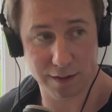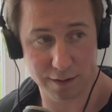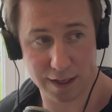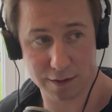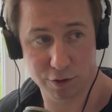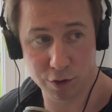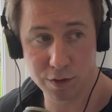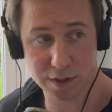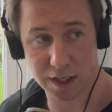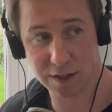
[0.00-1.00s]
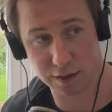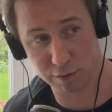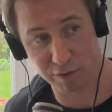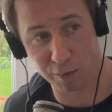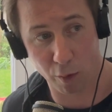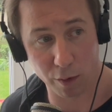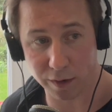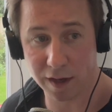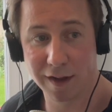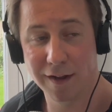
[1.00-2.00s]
And that juice is the reward